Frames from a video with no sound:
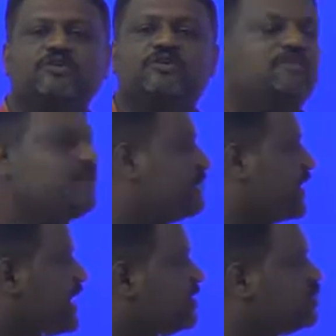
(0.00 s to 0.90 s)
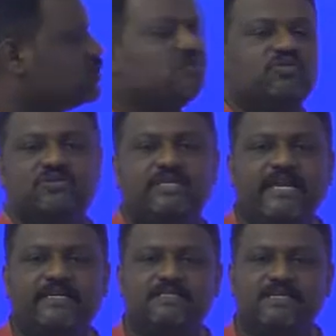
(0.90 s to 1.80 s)
program of
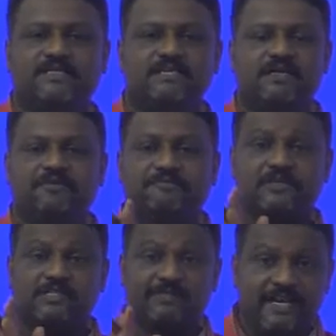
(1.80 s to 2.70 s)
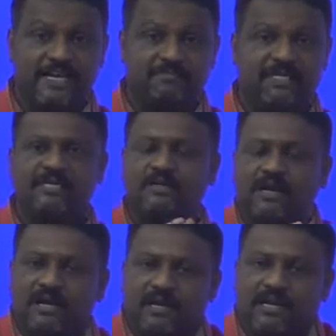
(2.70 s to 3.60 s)
80386 was available
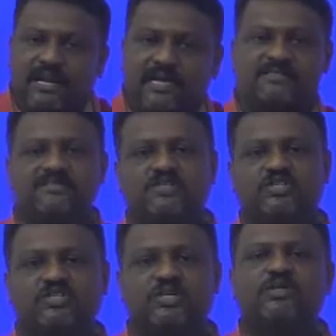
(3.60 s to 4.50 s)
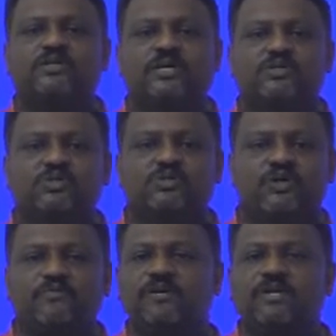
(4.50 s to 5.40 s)
in last 16 locations
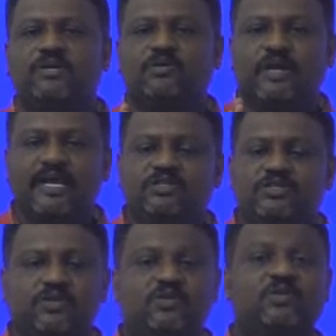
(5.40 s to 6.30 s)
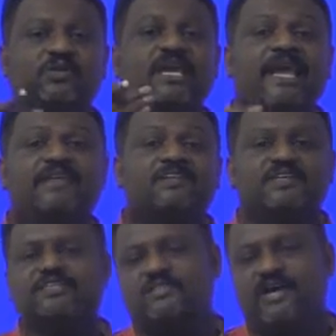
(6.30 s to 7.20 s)
of your
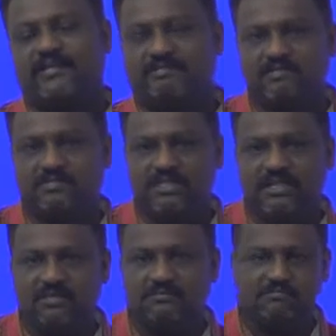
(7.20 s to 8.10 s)
80386 addressable